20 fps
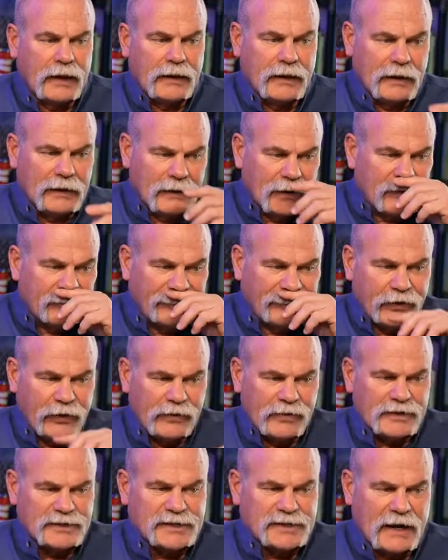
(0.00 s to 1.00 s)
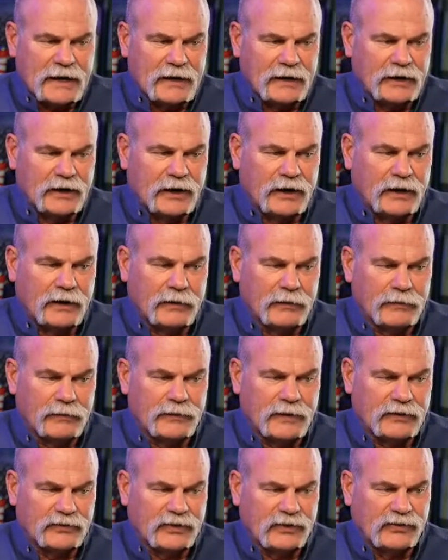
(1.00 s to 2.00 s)
and if you're in the chat in here,
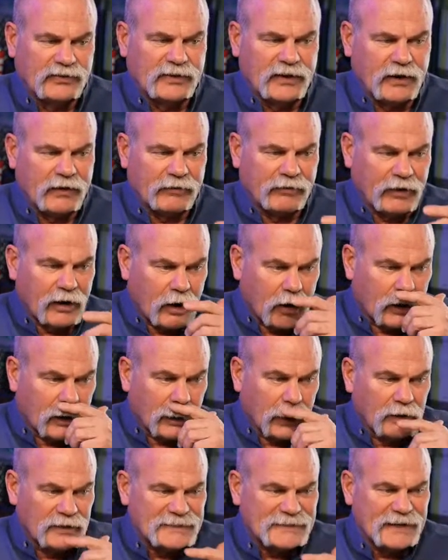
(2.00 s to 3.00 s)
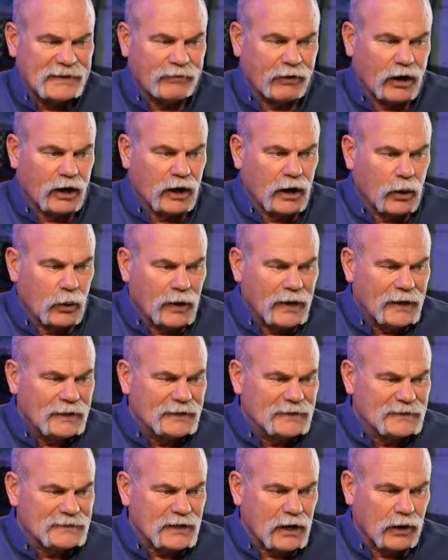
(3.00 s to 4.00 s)
I see Steve Arloa
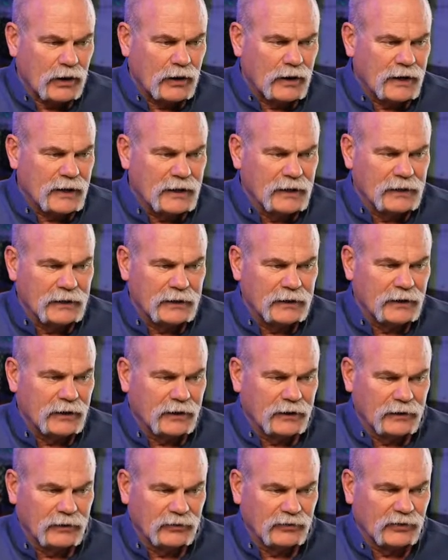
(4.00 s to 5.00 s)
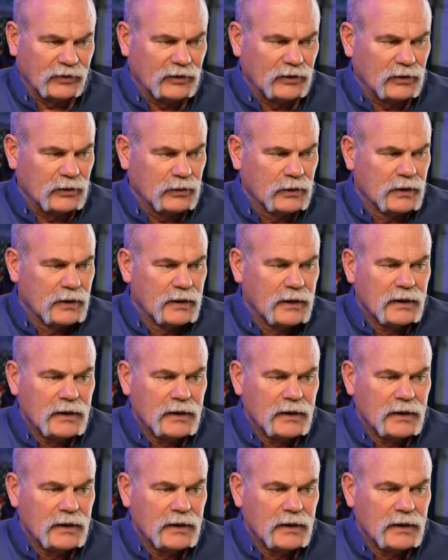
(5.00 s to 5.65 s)
is already in here. Good to see you.